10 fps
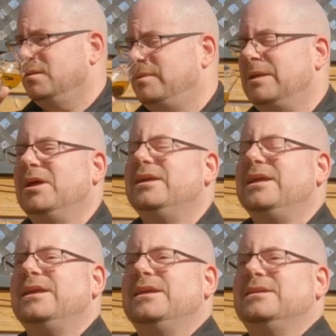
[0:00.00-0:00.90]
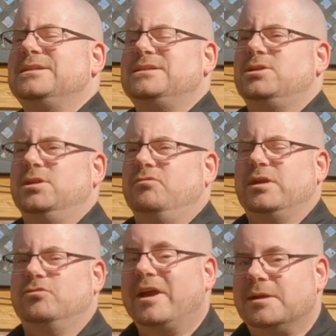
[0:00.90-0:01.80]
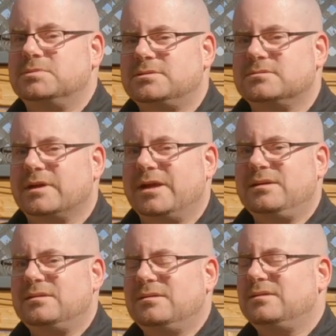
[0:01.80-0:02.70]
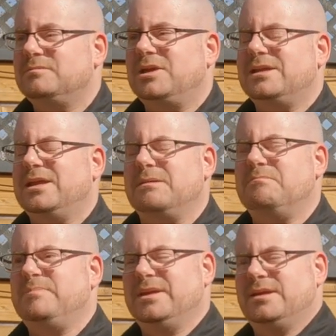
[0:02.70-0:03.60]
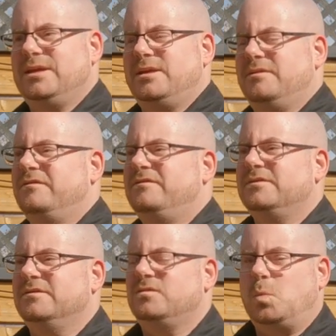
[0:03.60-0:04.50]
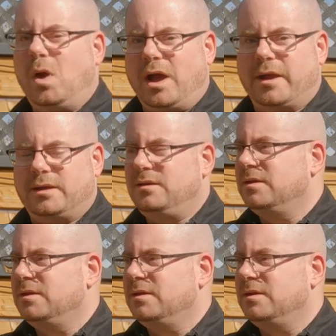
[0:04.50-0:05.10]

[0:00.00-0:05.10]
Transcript: But I'm not getting necessarily red grapes, right? I'm not getting a big hit of, of wine.